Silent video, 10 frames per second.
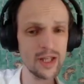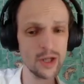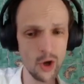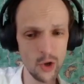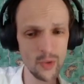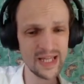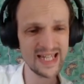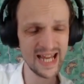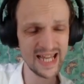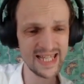It's
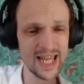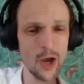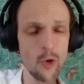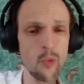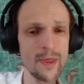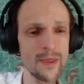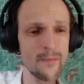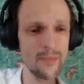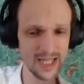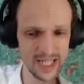always nice when the
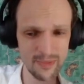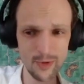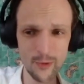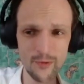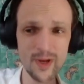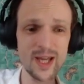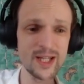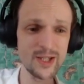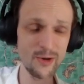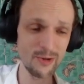best move
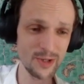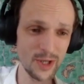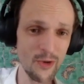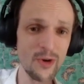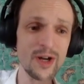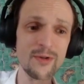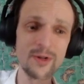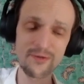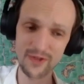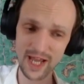is also
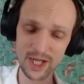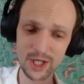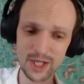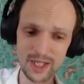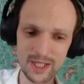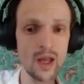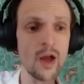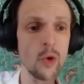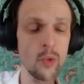the flashiest,